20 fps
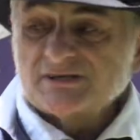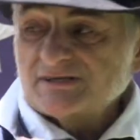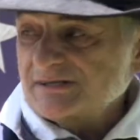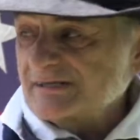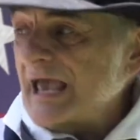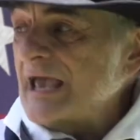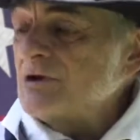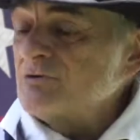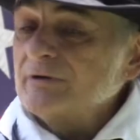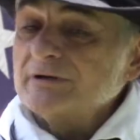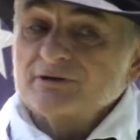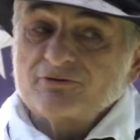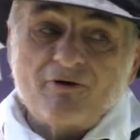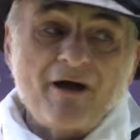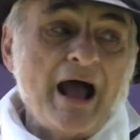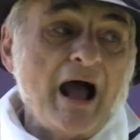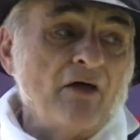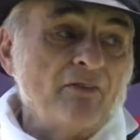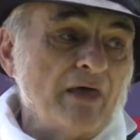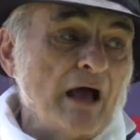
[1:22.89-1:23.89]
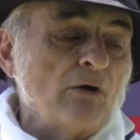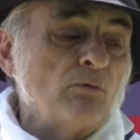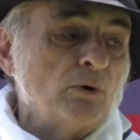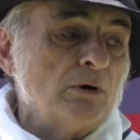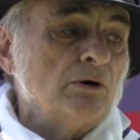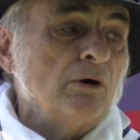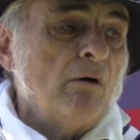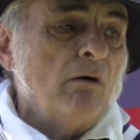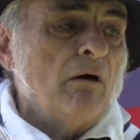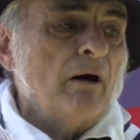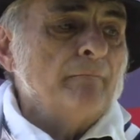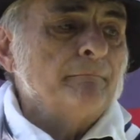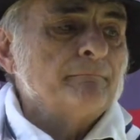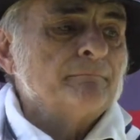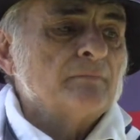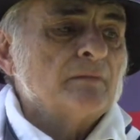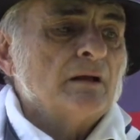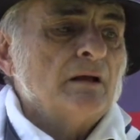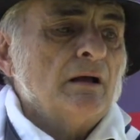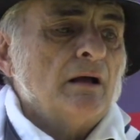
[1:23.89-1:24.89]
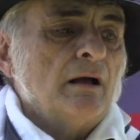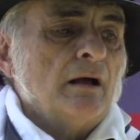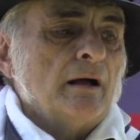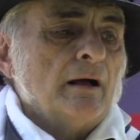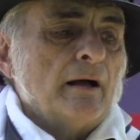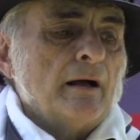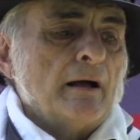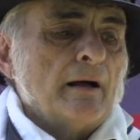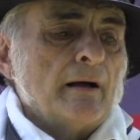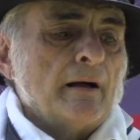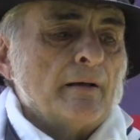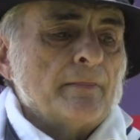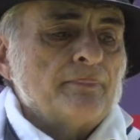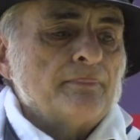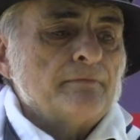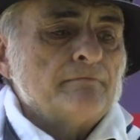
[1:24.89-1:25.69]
is sacred ground that we're on. The